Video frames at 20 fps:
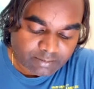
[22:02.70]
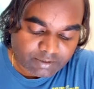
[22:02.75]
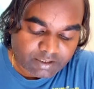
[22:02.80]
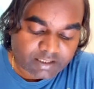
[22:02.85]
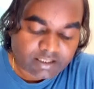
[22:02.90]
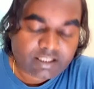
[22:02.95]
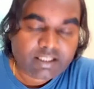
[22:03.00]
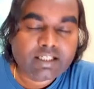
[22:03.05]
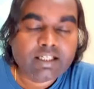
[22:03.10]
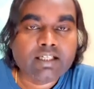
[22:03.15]

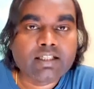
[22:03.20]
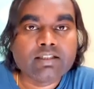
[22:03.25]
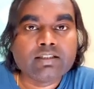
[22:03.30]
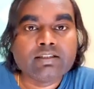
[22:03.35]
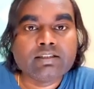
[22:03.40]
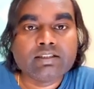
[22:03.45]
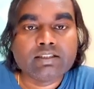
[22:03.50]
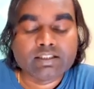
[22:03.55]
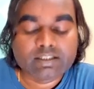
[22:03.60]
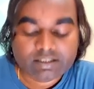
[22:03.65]
written as
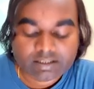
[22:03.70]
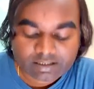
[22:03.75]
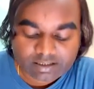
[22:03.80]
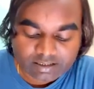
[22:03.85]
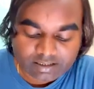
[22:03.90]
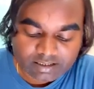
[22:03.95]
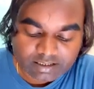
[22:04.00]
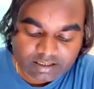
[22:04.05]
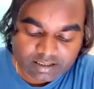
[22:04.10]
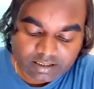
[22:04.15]
this
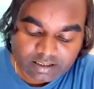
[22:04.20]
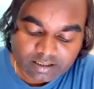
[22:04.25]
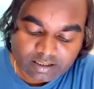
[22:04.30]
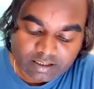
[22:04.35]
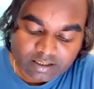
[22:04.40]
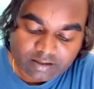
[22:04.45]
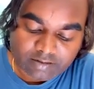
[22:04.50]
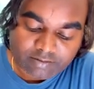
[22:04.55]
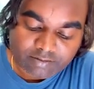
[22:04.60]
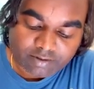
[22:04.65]

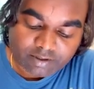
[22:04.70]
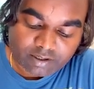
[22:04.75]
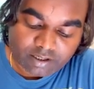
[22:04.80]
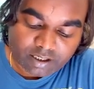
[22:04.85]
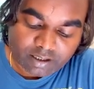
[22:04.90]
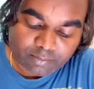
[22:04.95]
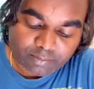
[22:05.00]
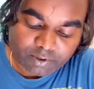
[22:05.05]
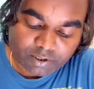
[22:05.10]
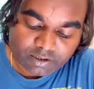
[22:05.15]
for
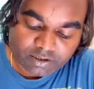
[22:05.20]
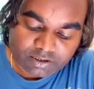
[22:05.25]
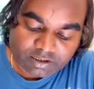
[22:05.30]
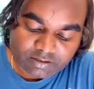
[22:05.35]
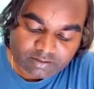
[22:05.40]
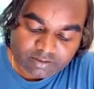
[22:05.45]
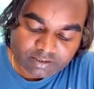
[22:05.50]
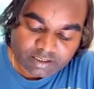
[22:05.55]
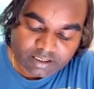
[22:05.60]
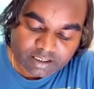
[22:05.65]
all
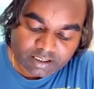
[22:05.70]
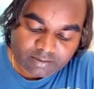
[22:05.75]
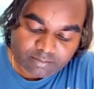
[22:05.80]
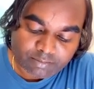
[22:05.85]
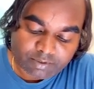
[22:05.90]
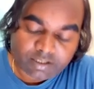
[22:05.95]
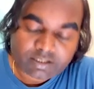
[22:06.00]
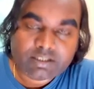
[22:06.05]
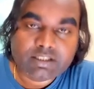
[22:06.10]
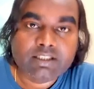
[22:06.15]
positive real
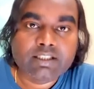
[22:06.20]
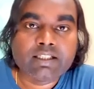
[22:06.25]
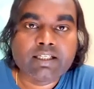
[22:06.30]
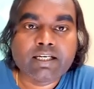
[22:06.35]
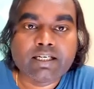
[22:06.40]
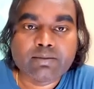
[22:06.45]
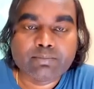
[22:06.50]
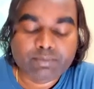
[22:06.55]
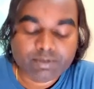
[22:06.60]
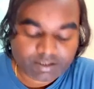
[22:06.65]
numbers a
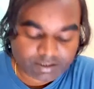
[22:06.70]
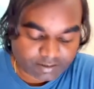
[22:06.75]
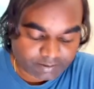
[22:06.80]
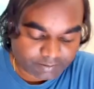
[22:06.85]
and b,